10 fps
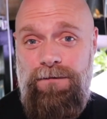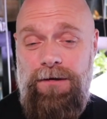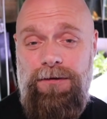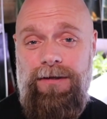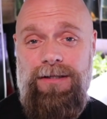
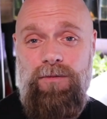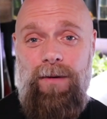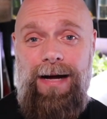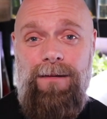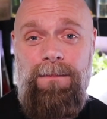filter as
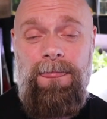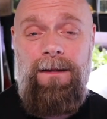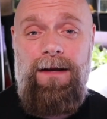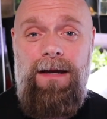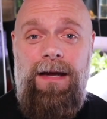well.
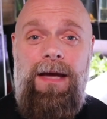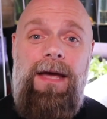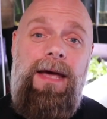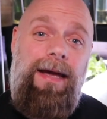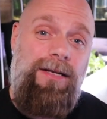
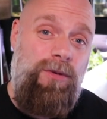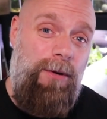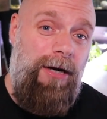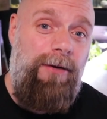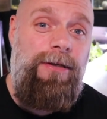And so
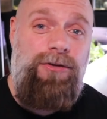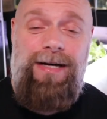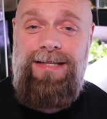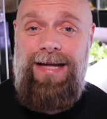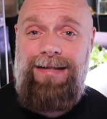we're going to
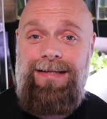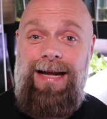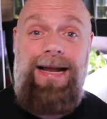address that today.